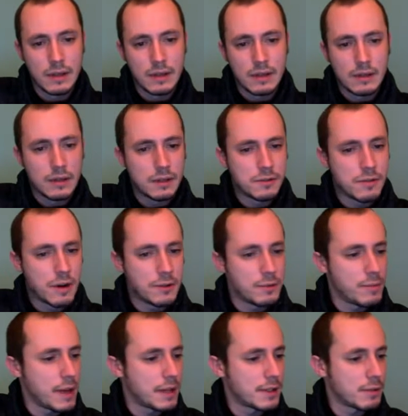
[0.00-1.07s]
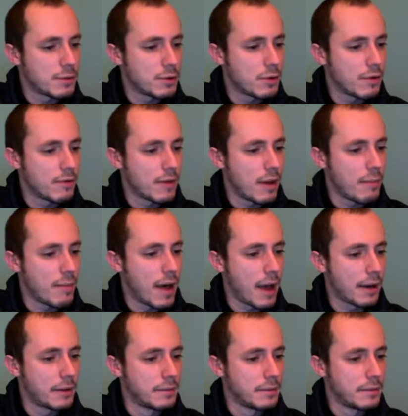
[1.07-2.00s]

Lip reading: Let's try to make some sort of comeback.